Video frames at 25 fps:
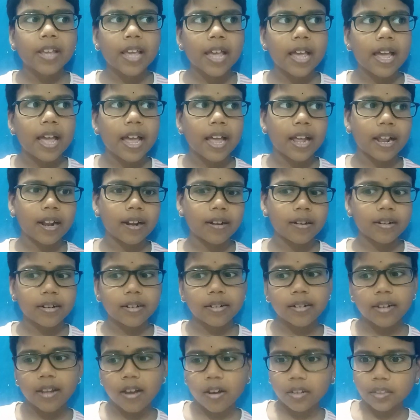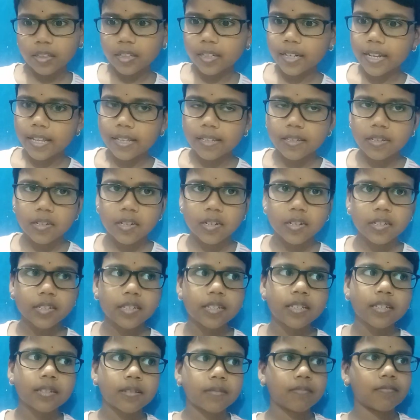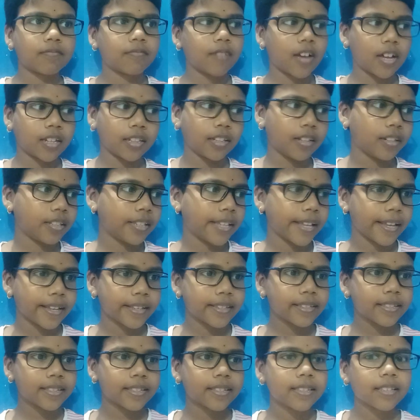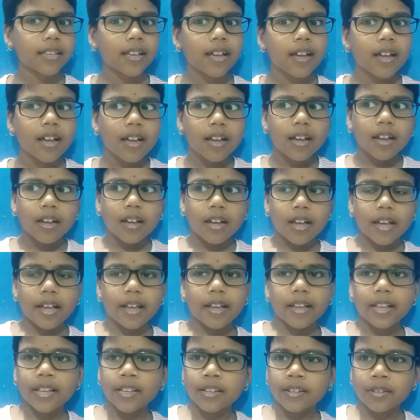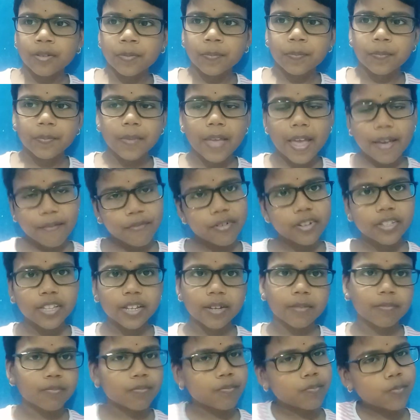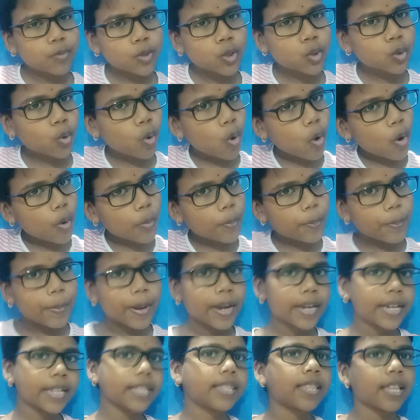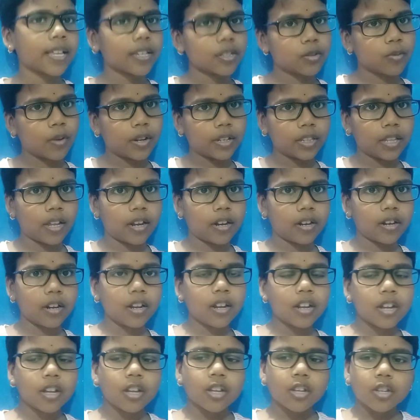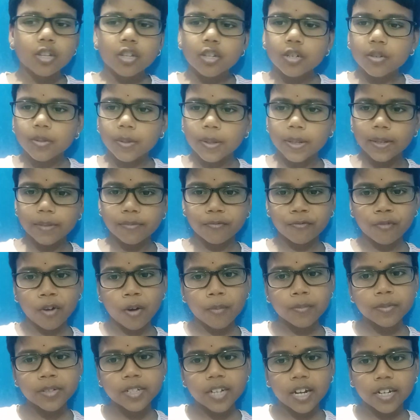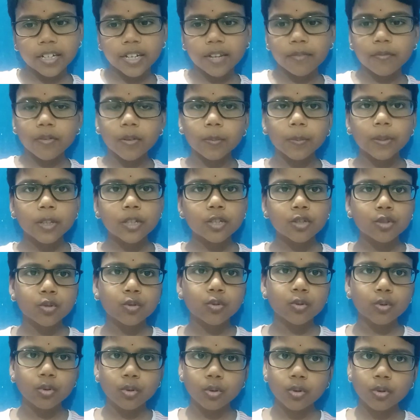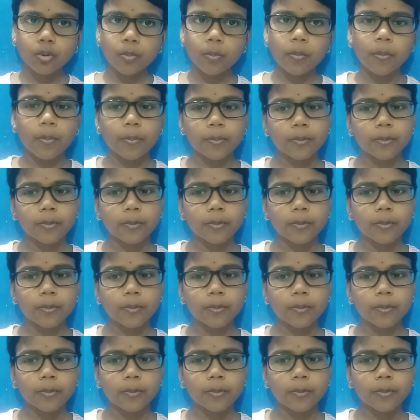and other desserts, other things, and everything. So many things were there. From starting from the soup,